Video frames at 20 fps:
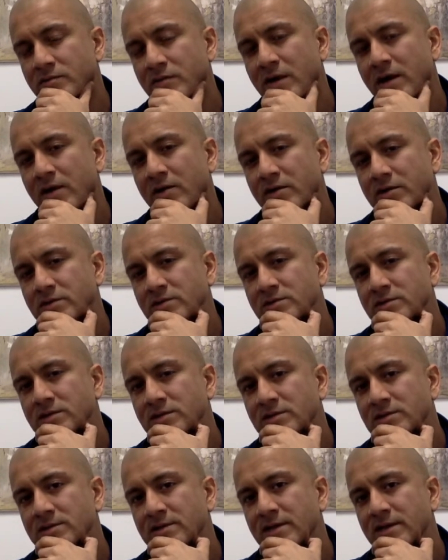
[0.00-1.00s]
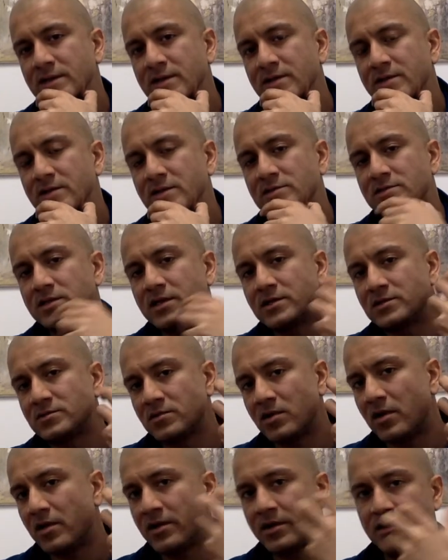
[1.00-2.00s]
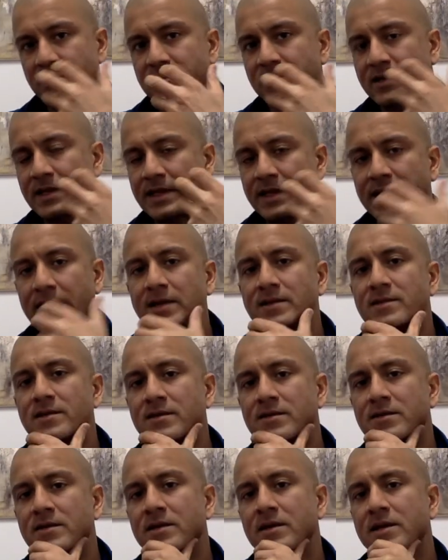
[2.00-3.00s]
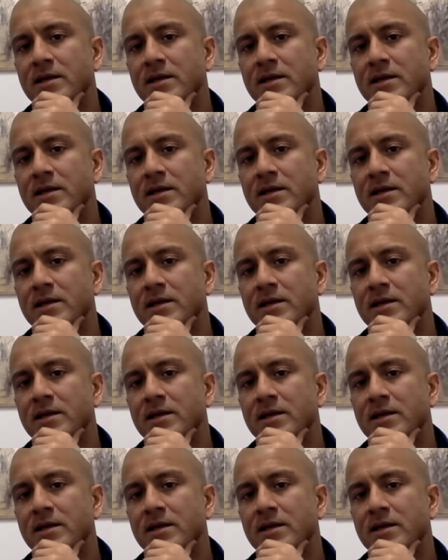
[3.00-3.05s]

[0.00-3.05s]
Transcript: wow, these things are interconnected,